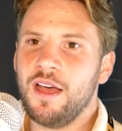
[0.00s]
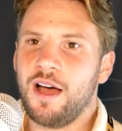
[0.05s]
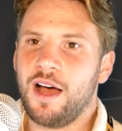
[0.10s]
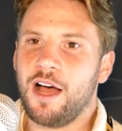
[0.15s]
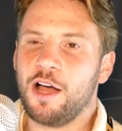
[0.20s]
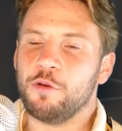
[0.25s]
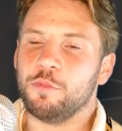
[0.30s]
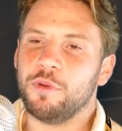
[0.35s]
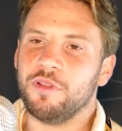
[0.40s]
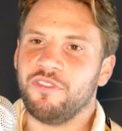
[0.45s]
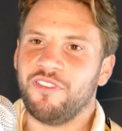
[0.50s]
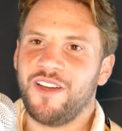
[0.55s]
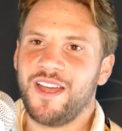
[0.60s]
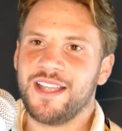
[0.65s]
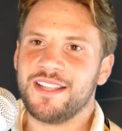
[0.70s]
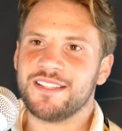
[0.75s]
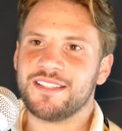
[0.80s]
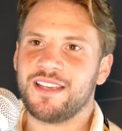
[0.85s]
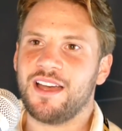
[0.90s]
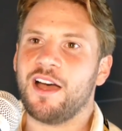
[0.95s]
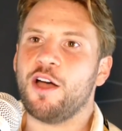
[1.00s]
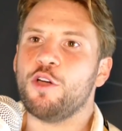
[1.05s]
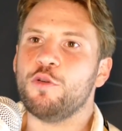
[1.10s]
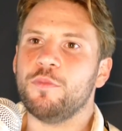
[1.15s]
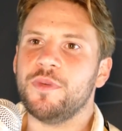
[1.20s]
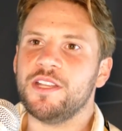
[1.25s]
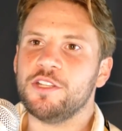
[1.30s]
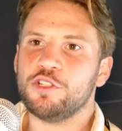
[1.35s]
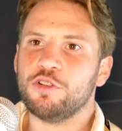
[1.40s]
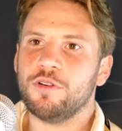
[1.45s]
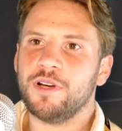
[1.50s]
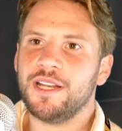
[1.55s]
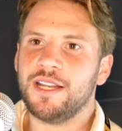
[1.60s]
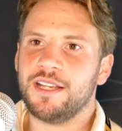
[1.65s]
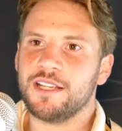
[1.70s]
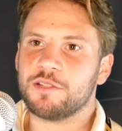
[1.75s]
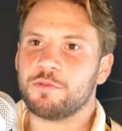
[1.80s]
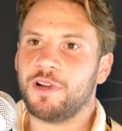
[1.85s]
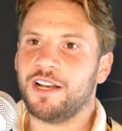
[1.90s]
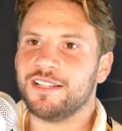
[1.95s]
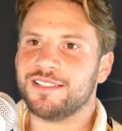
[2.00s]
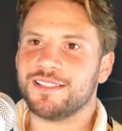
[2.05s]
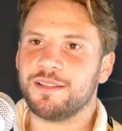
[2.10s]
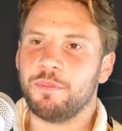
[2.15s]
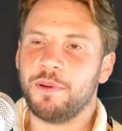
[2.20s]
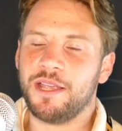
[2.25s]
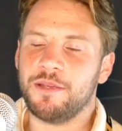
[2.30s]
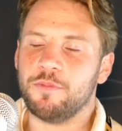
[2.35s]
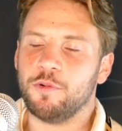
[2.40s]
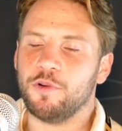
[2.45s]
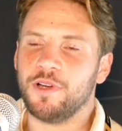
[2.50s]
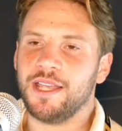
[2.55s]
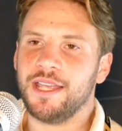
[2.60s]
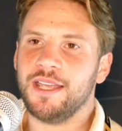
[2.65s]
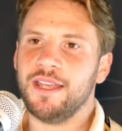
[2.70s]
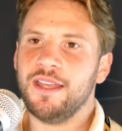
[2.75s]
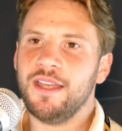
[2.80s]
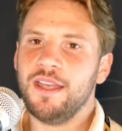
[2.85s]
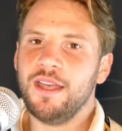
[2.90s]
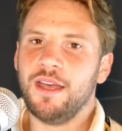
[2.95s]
I hope the fans at home enjoyed it as well as the people here.